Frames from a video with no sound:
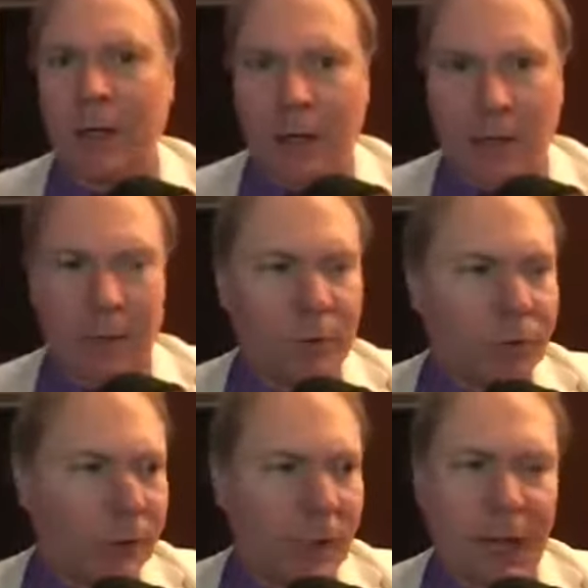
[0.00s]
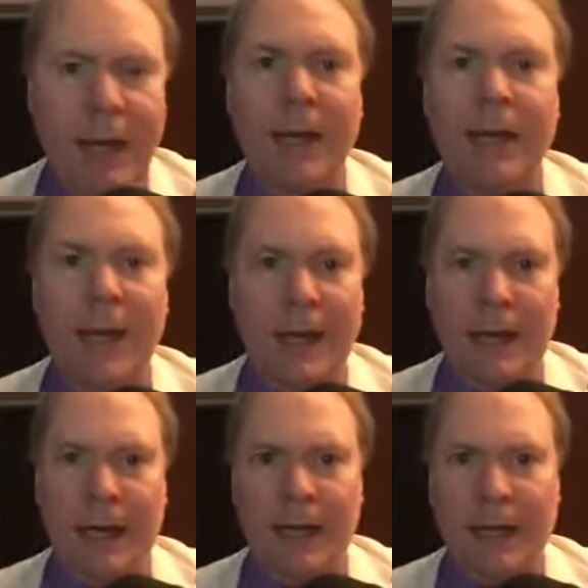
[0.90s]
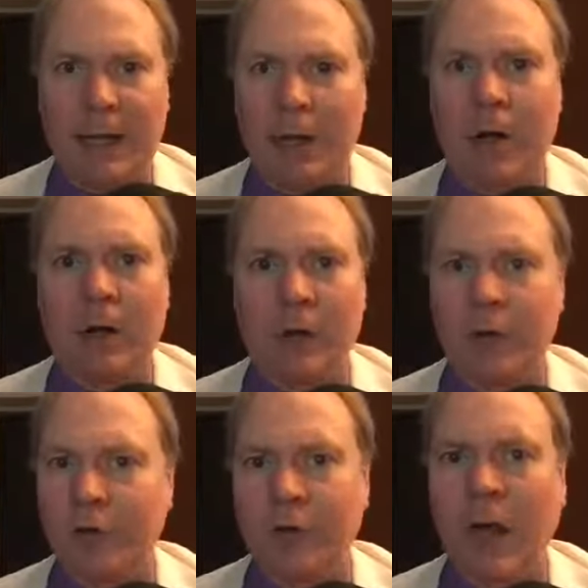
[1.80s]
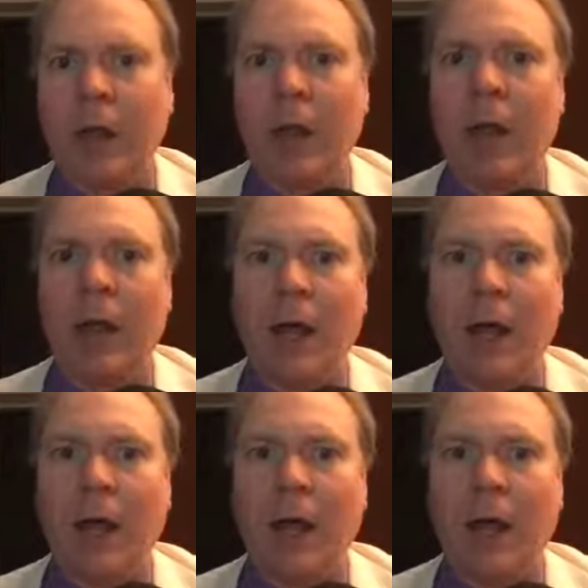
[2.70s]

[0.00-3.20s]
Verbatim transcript: uh, between head and that hard shell.